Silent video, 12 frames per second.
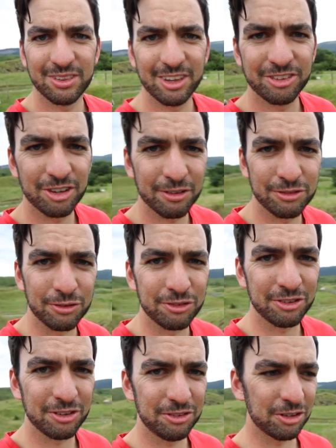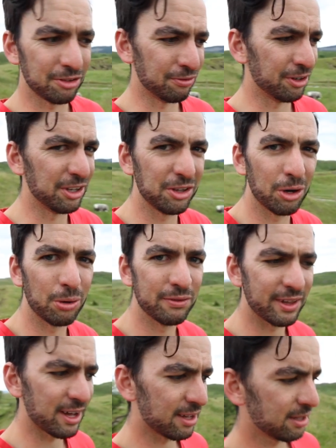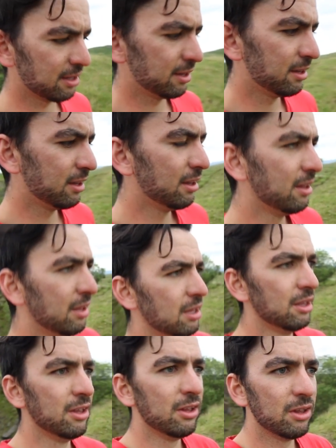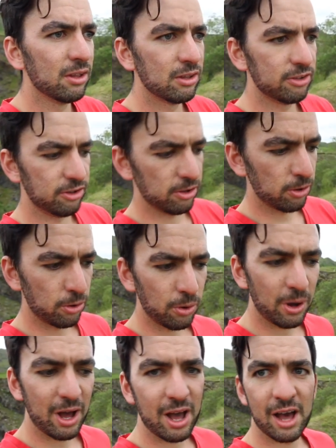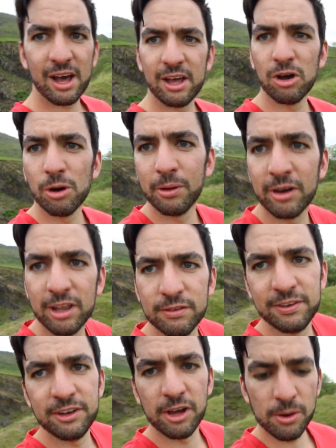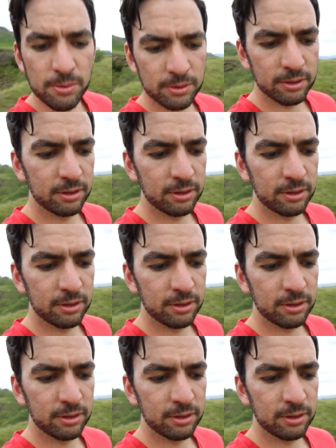the soft just doesn't really go with that. So I hope you liked the video.